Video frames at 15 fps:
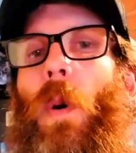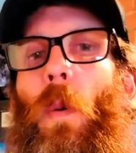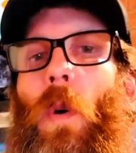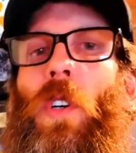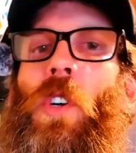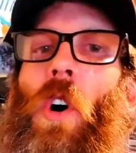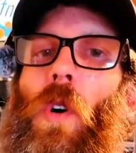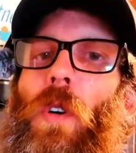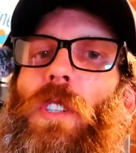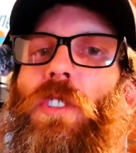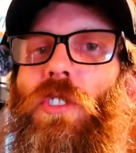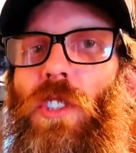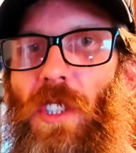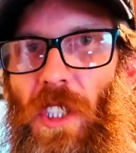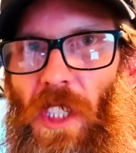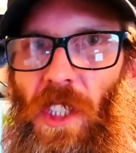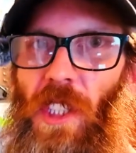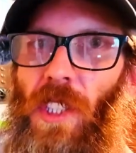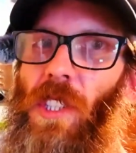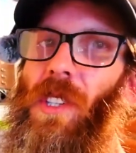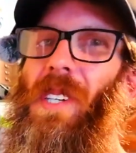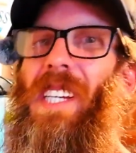but we're going
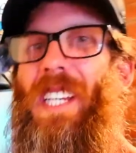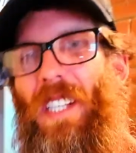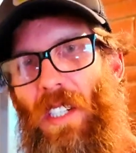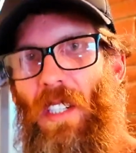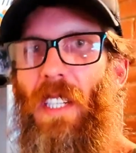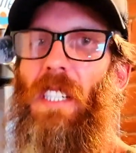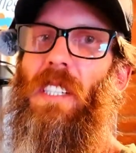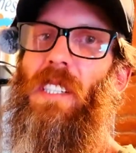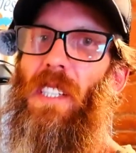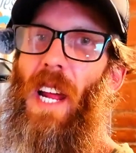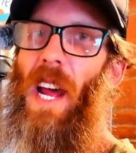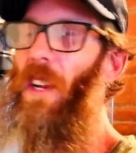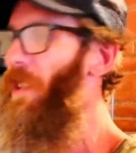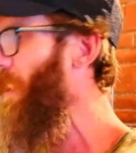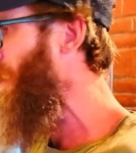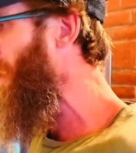traditional Italy style. This